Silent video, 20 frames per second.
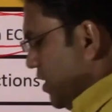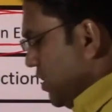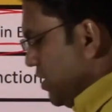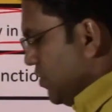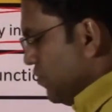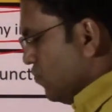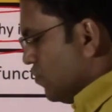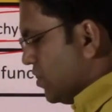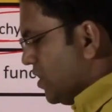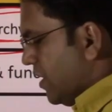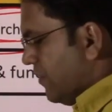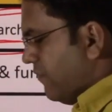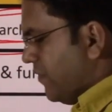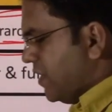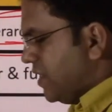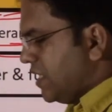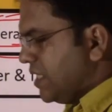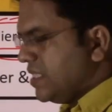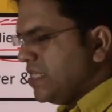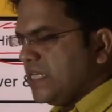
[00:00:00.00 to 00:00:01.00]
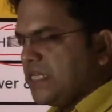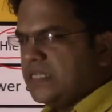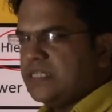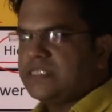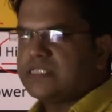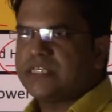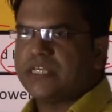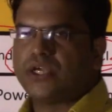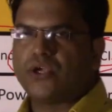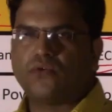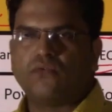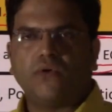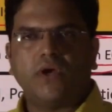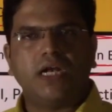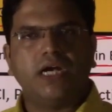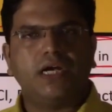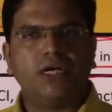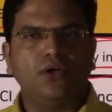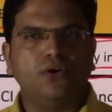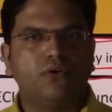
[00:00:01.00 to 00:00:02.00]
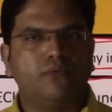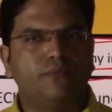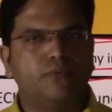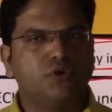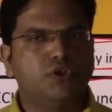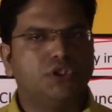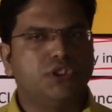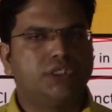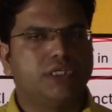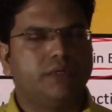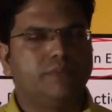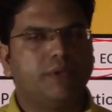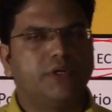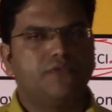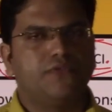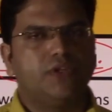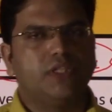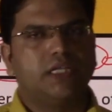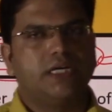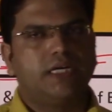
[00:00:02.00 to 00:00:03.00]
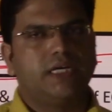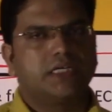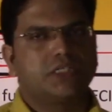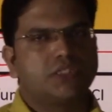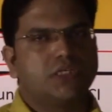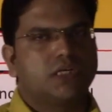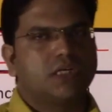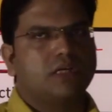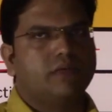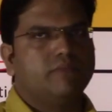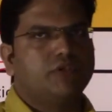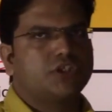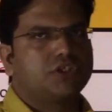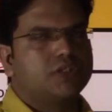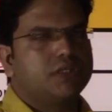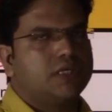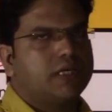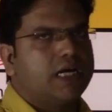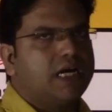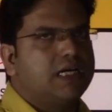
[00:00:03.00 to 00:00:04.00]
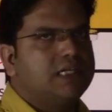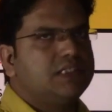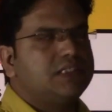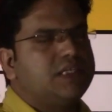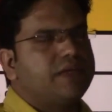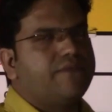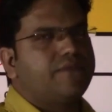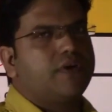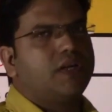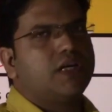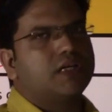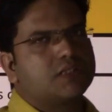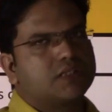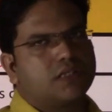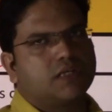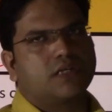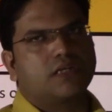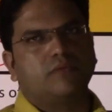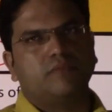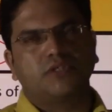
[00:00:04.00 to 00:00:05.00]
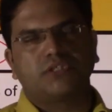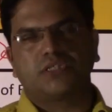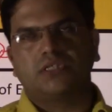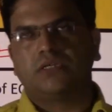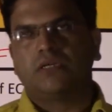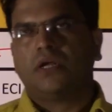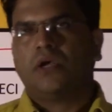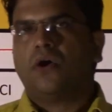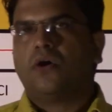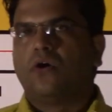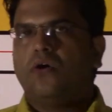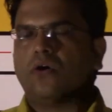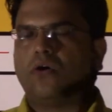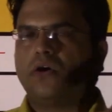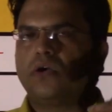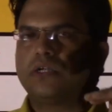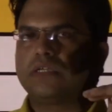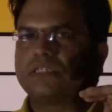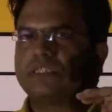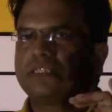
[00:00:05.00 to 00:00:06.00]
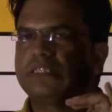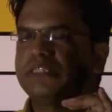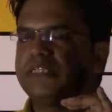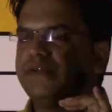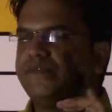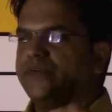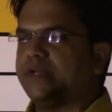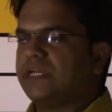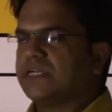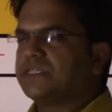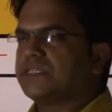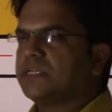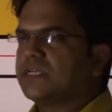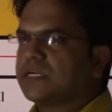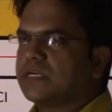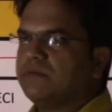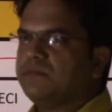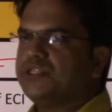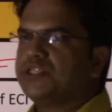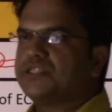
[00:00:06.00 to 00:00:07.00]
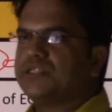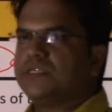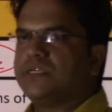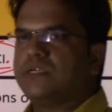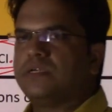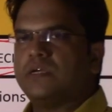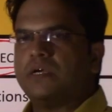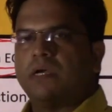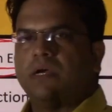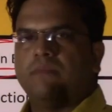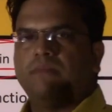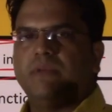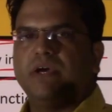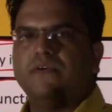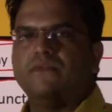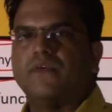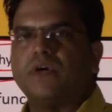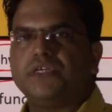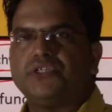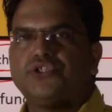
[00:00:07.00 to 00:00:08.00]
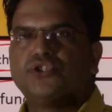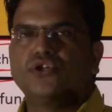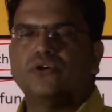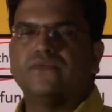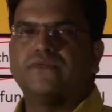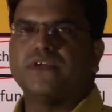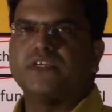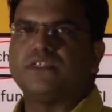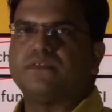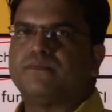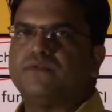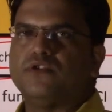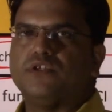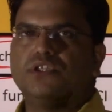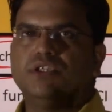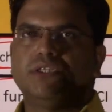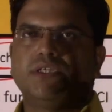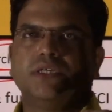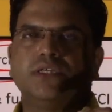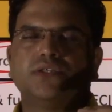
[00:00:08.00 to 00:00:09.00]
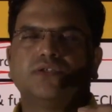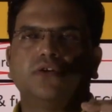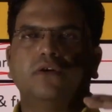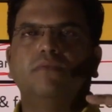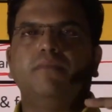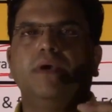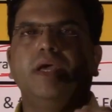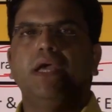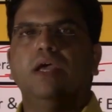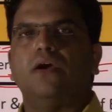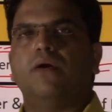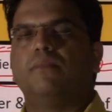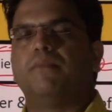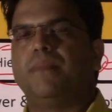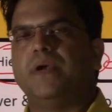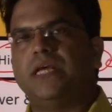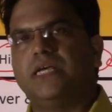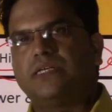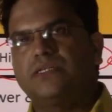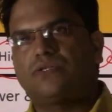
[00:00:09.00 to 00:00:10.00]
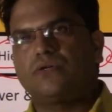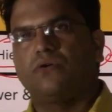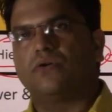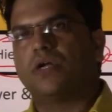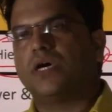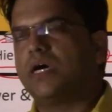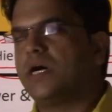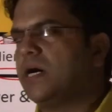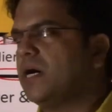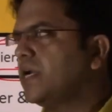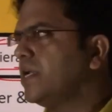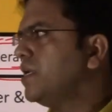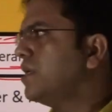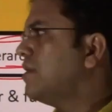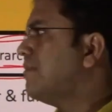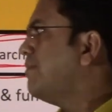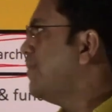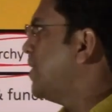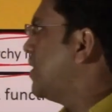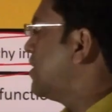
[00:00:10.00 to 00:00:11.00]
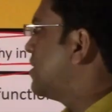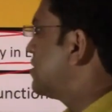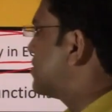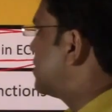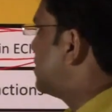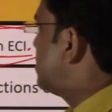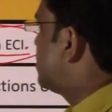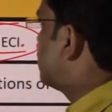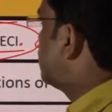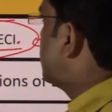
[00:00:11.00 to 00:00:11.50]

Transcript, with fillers: deduce that whether there is equality of position between the Election Commissioner and Chief Election Commissioner, or Chief Election Commissioner by virtue of his position should be placed on a higher pedestal.